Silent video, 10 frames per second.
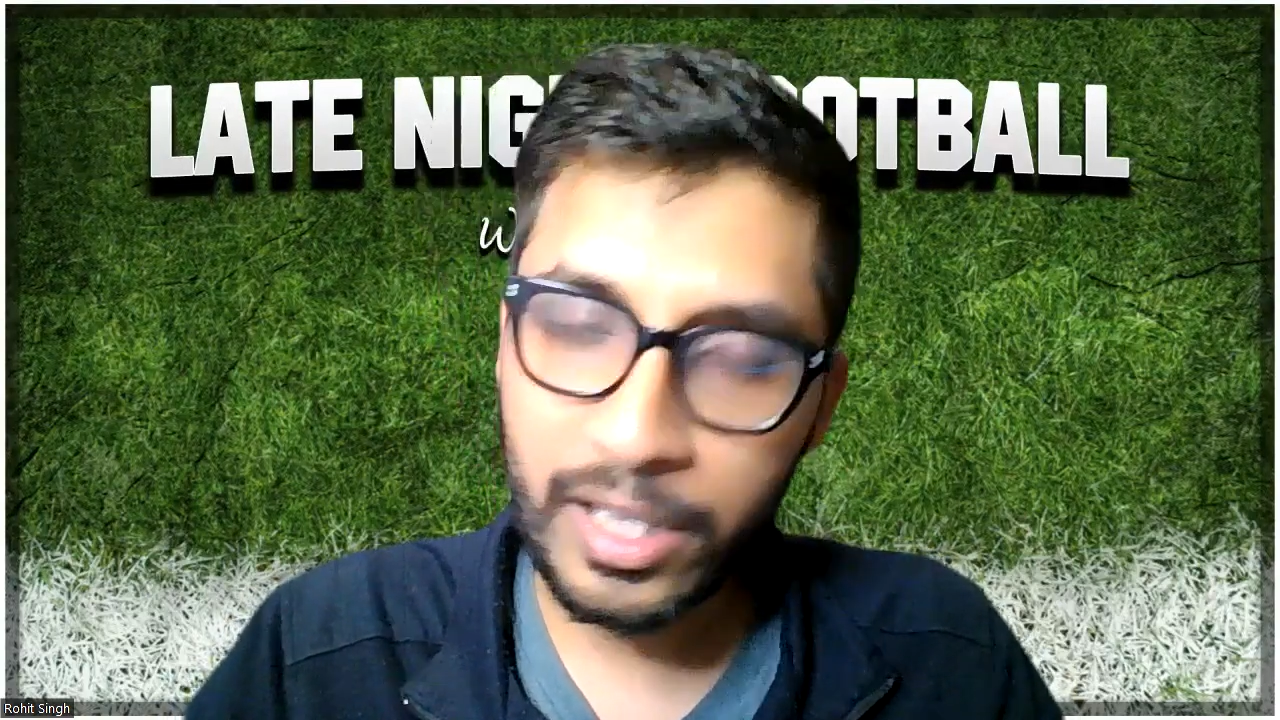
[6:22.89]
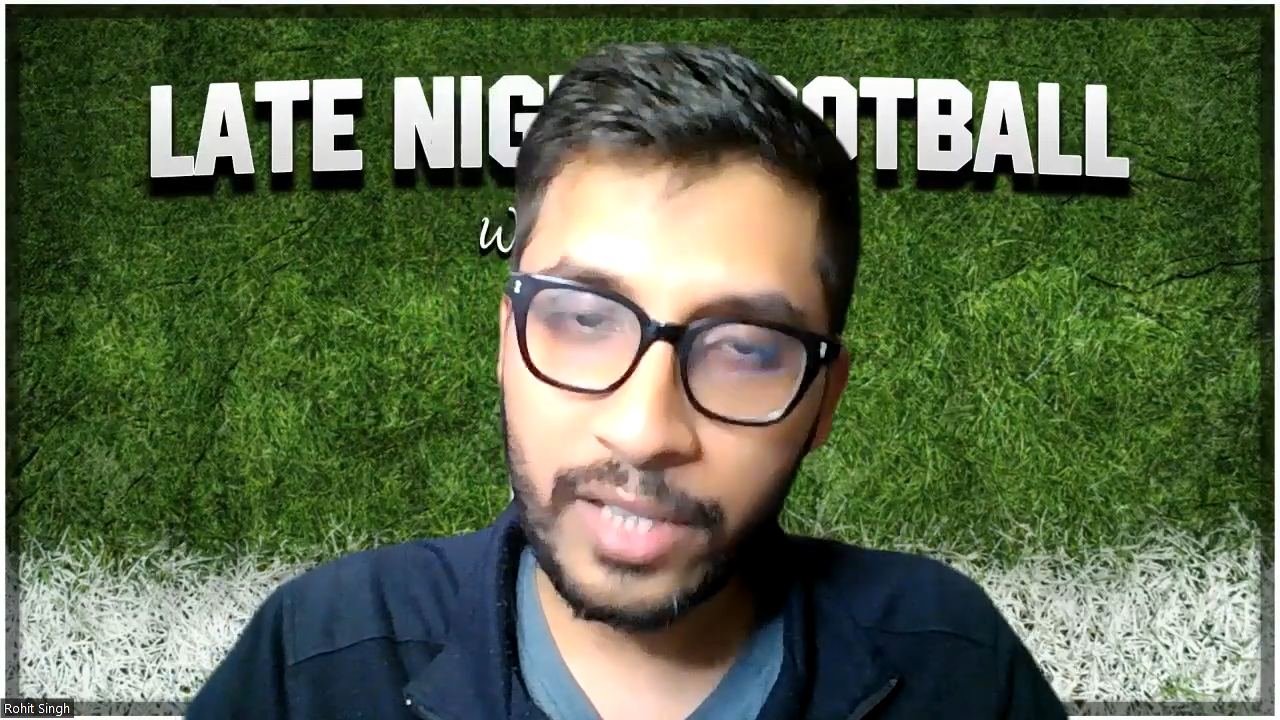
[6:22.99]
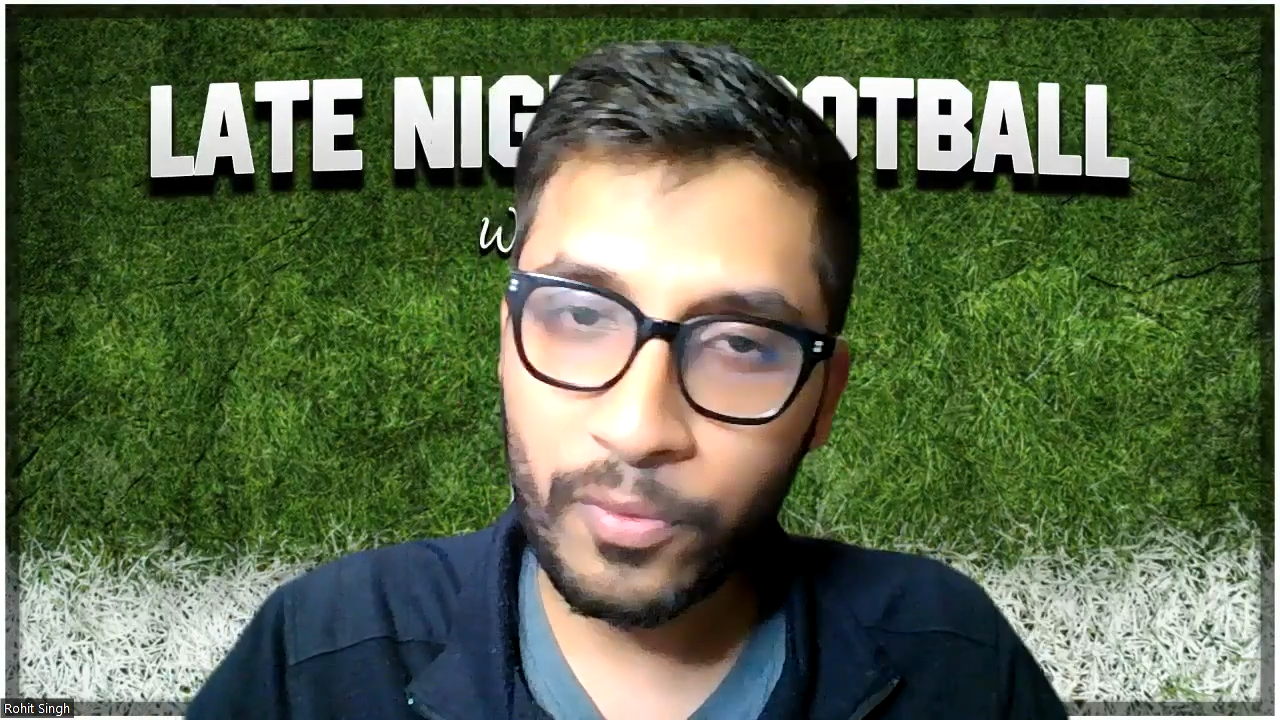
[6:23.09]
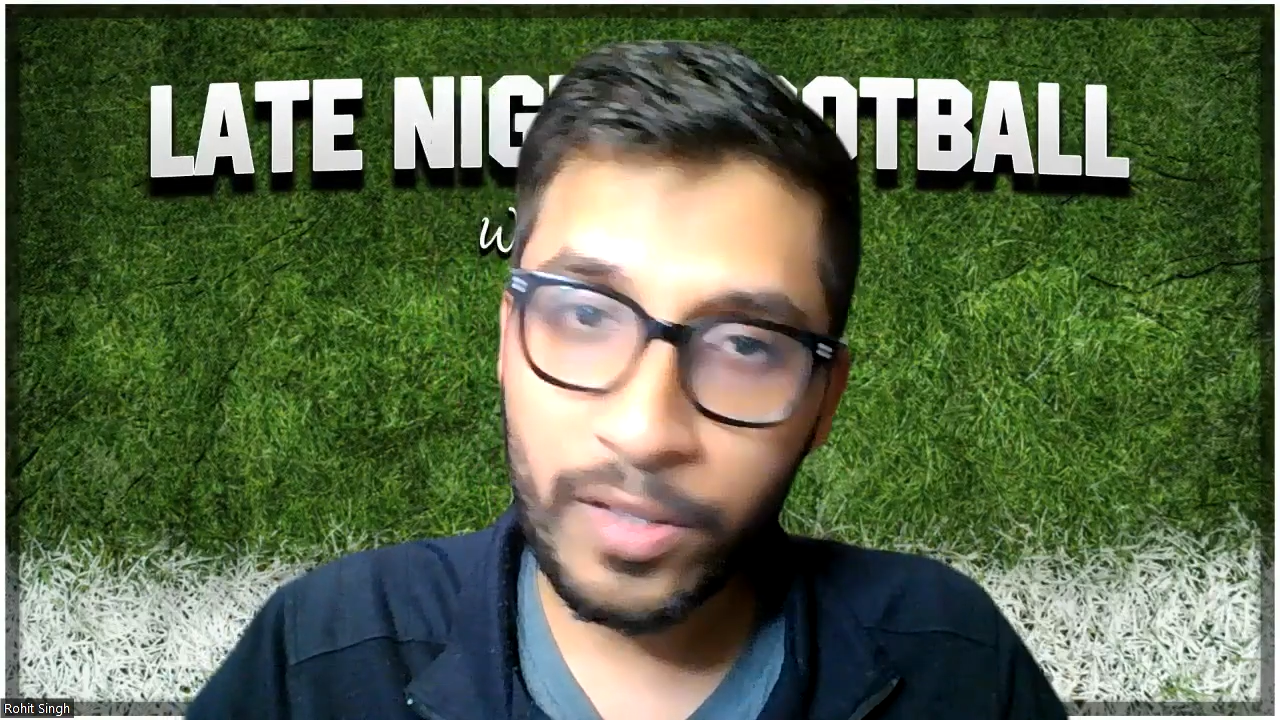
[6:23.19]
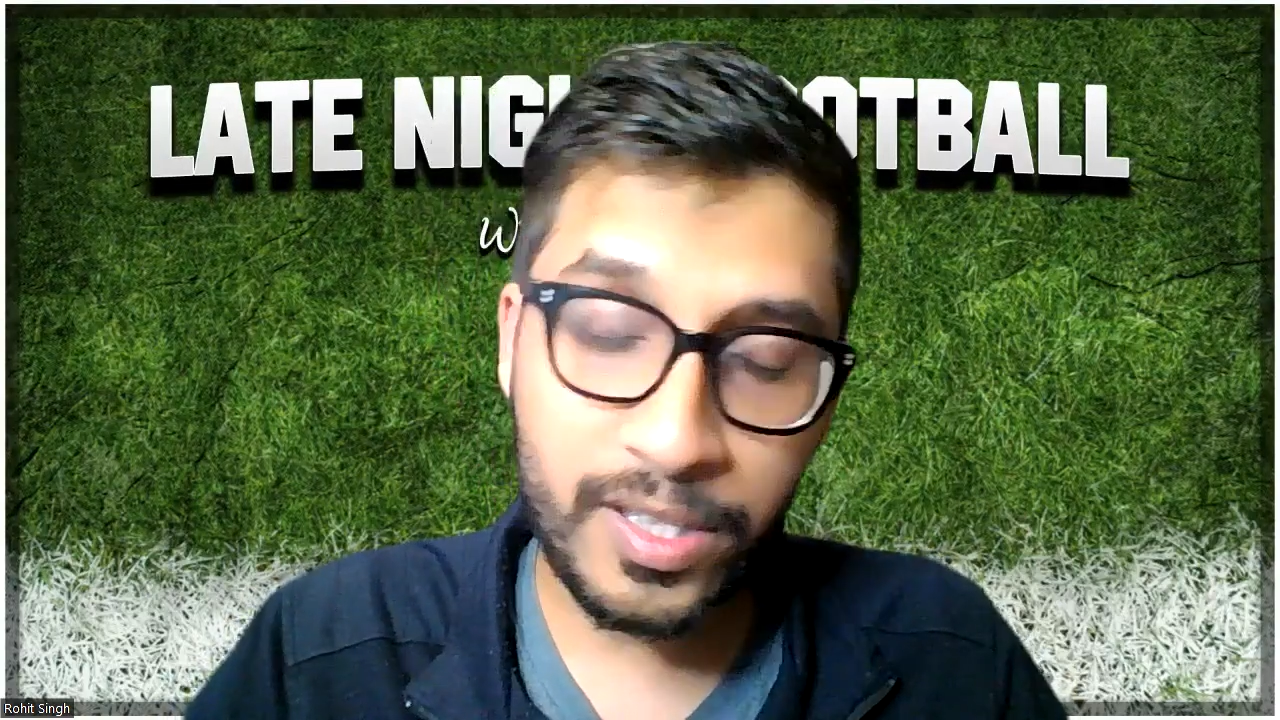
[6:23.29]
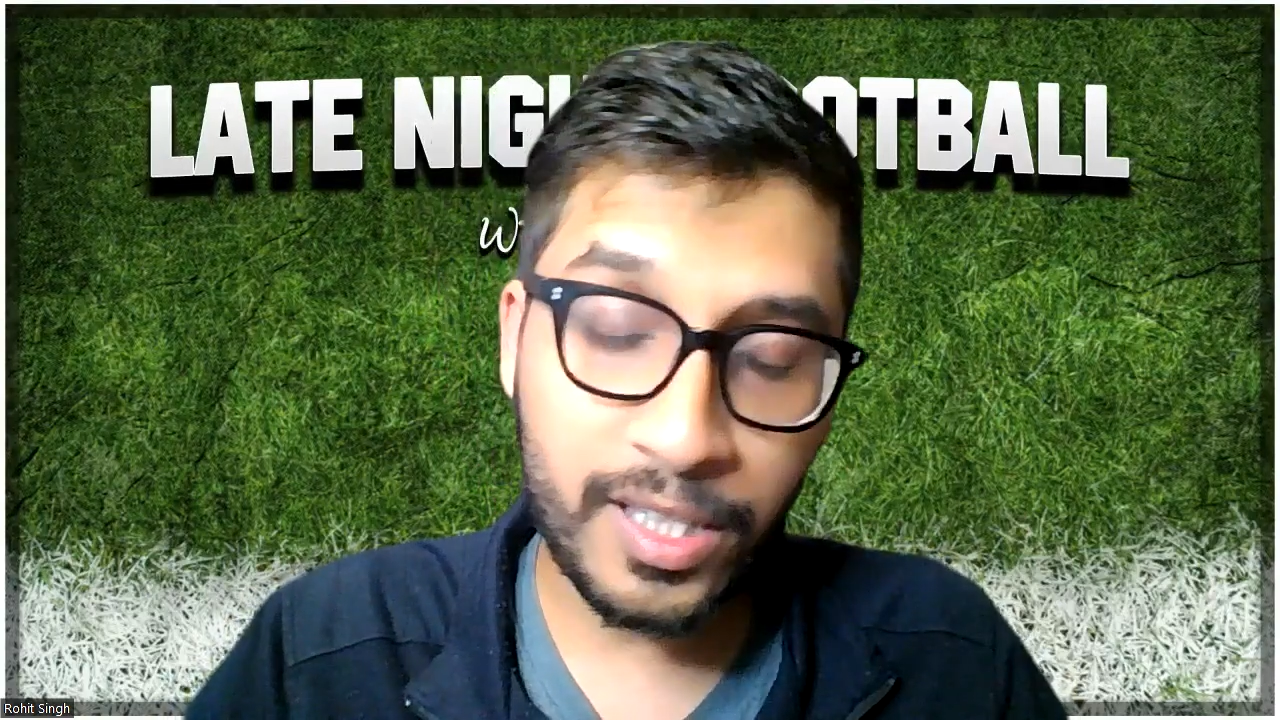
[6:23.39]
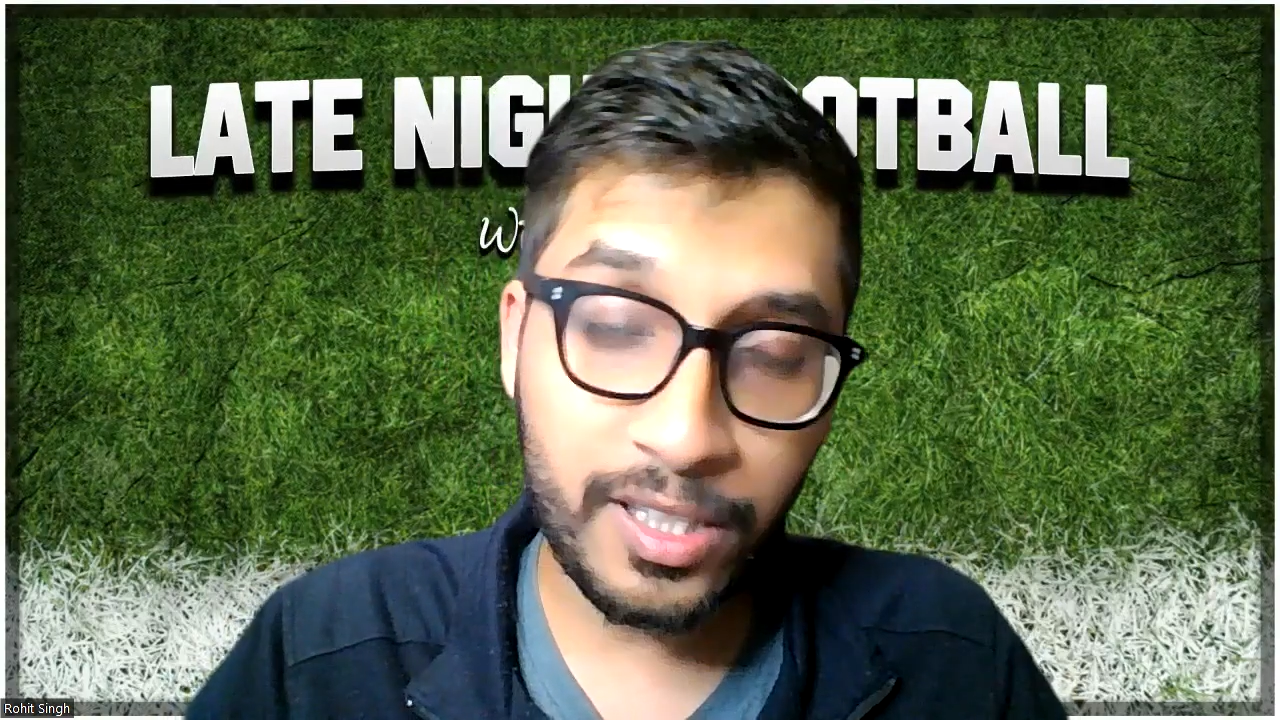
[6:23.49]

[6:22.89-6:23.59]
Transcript: And they would have seen